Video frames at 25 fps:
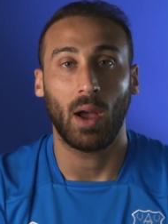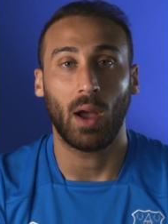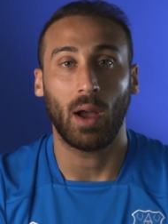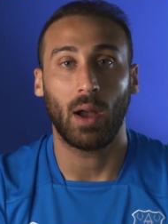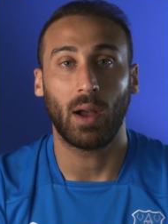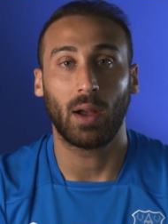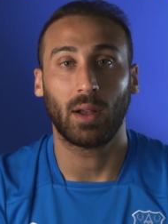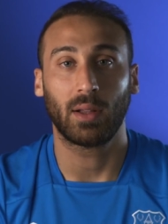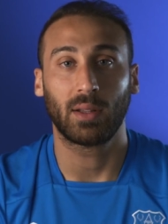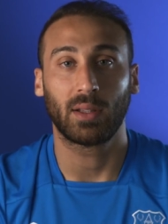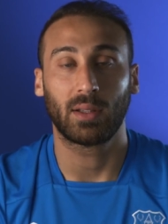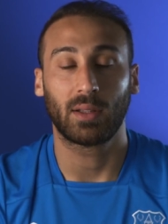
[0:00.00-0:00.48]

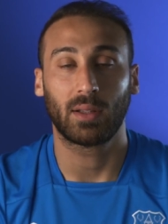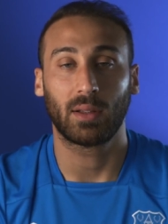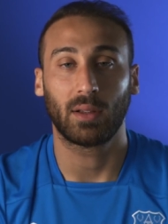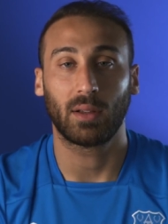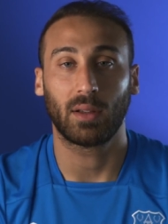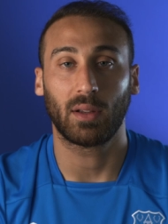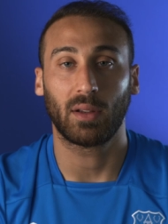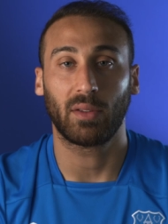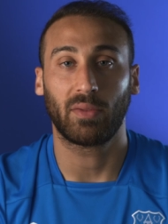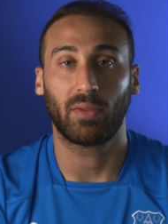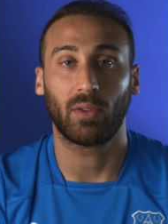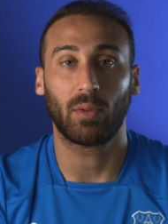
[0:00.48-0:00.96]
And
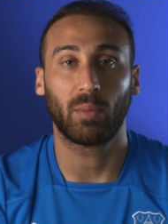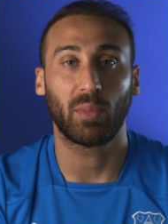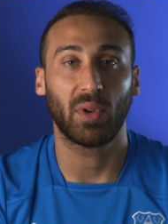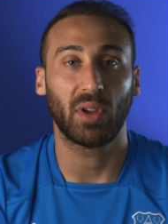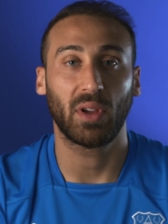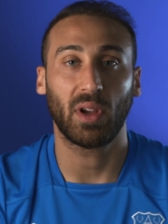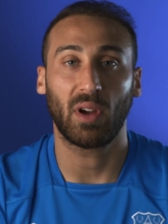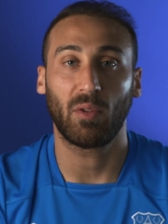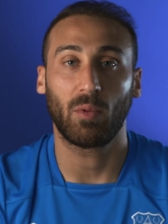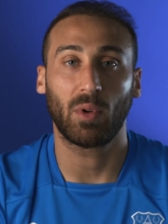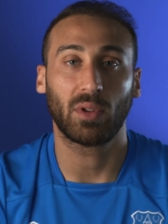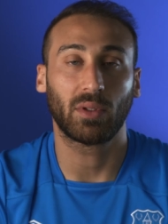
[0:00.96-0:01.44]
for
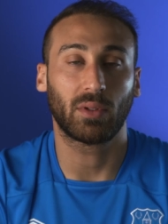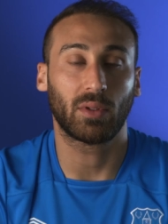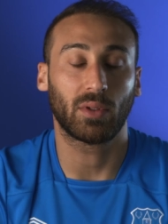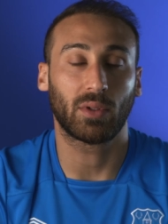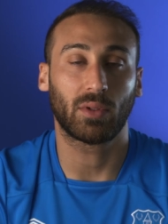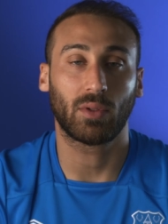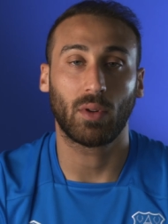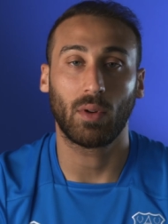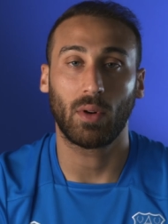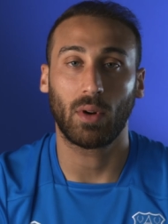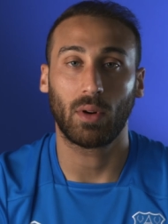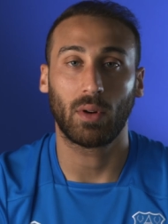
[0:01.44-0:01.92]
me, I want to
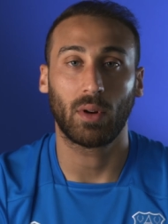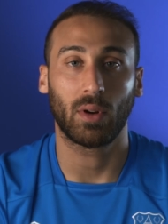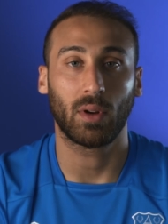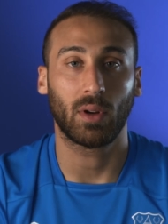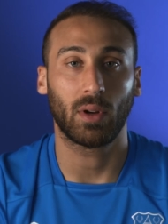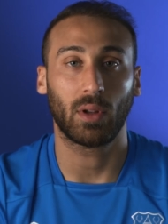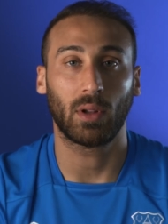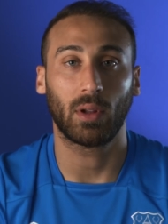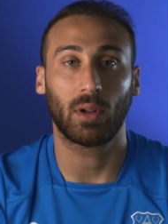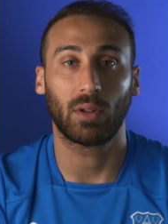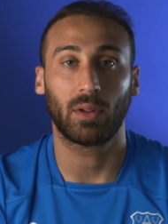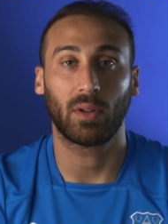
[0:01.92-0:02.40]
score
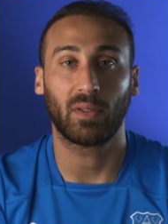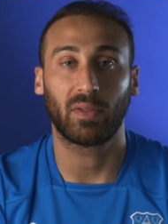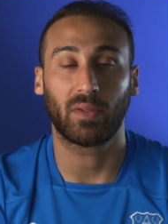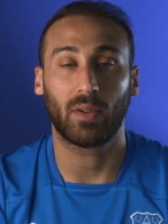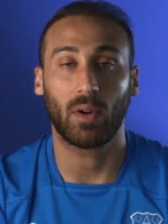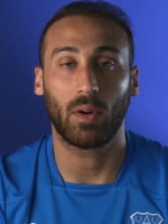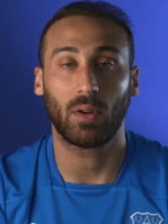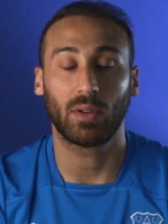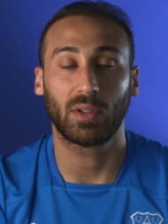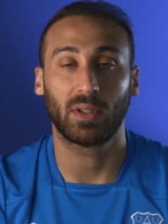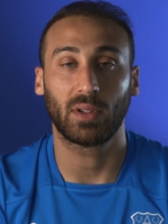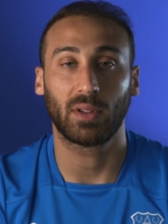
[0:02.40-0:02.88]
a lot of
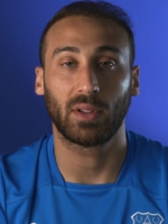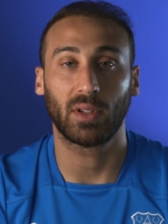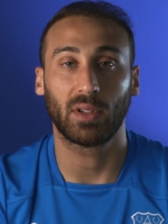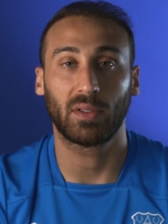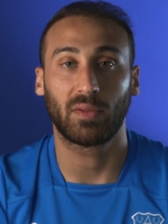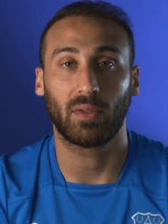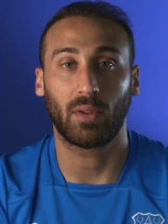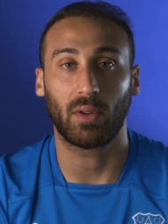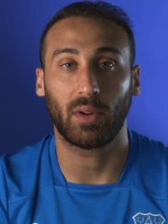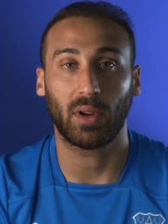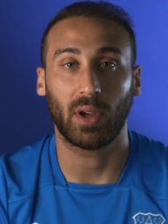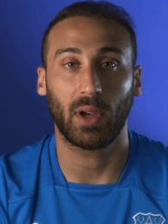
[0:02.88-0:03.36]
goals in
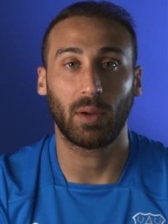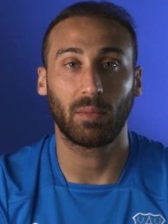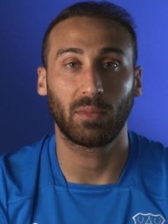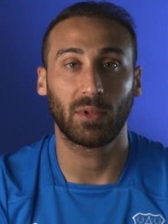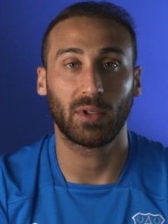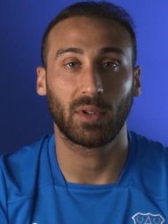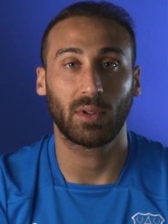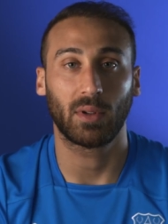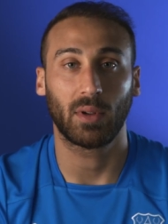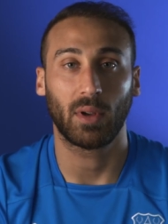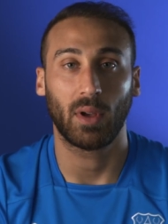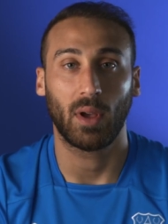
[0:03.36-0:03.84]
these 4
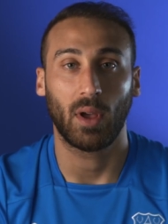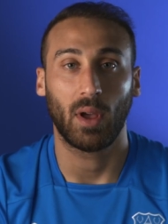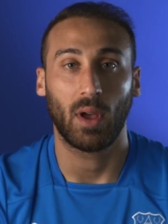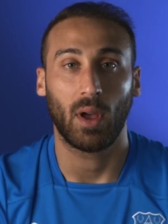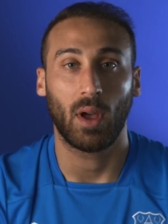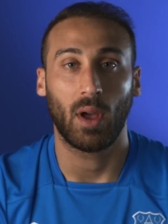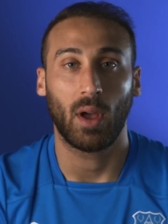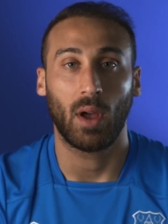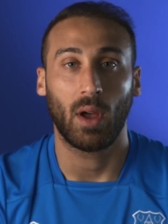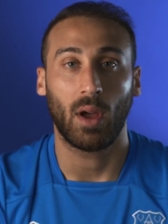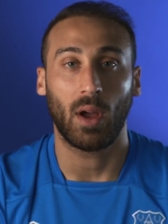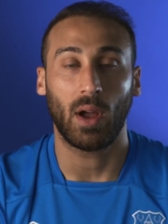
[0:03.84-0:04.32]
games
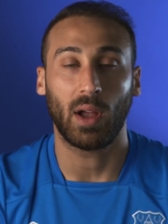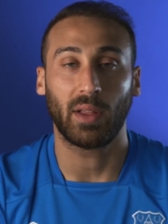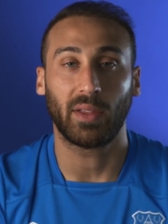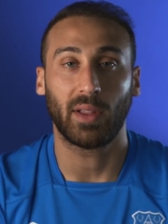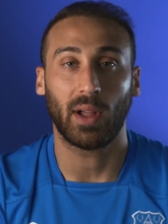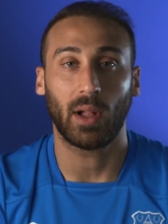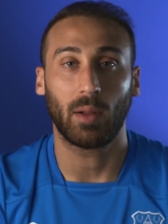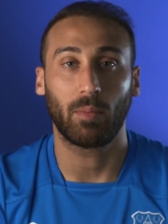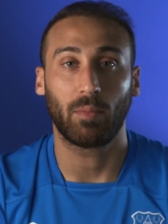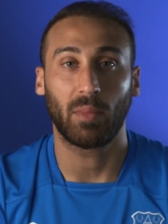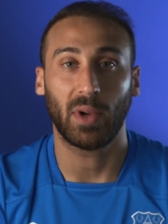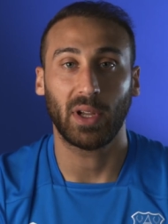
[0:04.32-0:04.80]
and
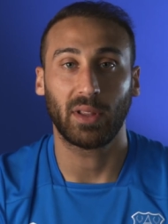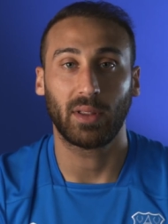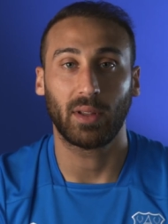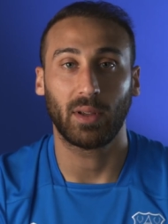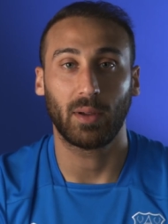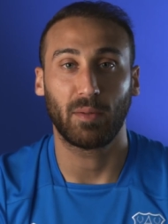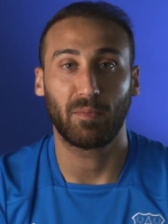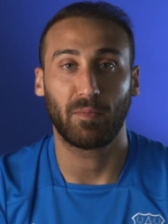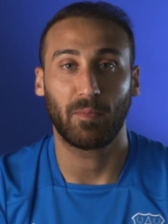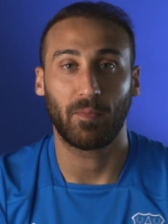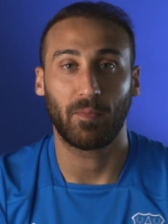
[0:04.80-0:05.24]
help my team.